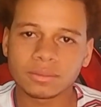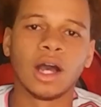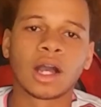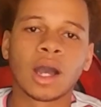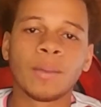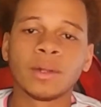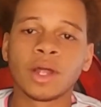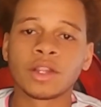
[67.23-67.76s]
A
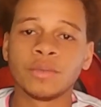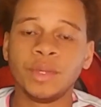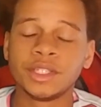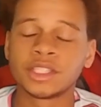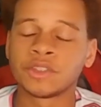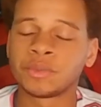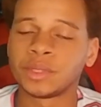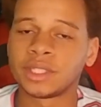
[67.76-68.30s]
couple other
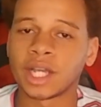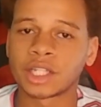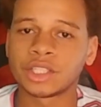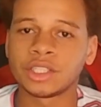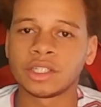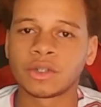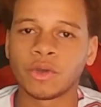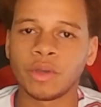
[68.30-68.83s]
pieces of
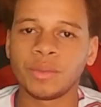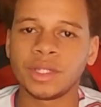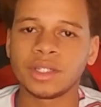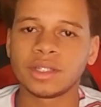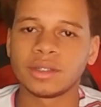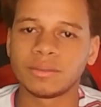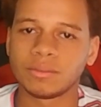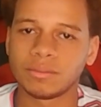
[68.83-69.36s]
protection
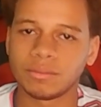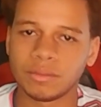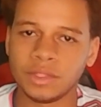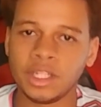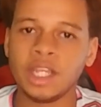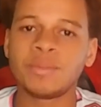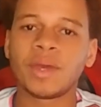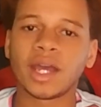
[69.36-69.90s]
equipment,
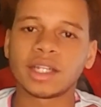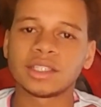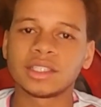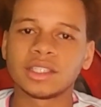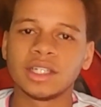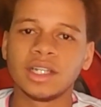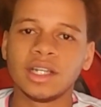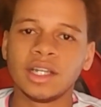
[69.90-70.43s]
knee
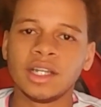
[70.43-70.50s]
pads.